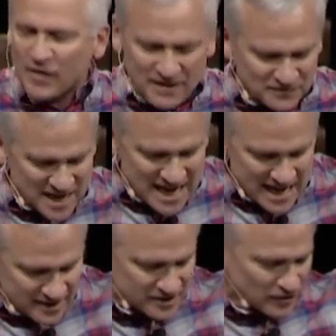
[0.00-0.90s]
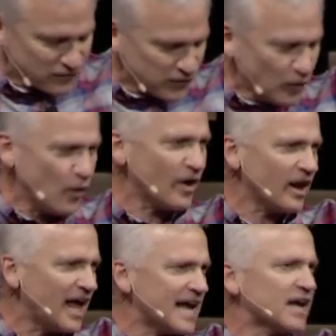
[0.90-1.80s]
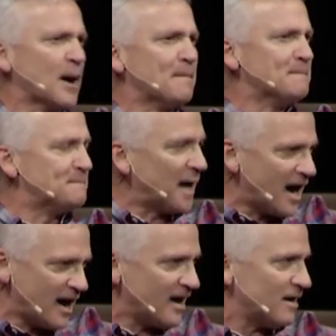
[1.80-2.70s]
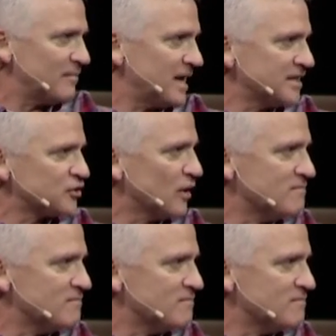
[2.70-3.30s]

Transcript: that thing hit the floor like a bomb into a